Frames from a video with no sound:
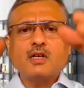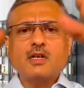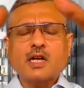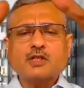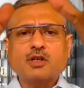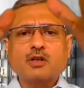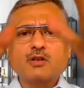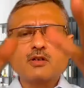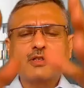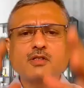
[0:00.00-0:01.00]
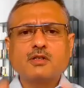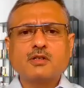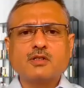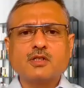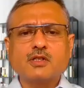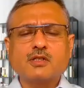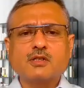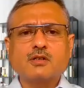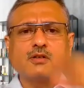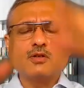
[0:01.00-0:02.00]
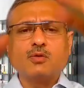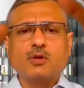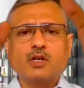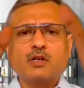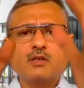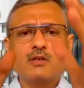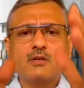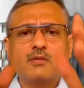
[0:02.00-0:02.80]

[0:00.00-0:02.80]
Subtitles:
Any natural urge, just do it.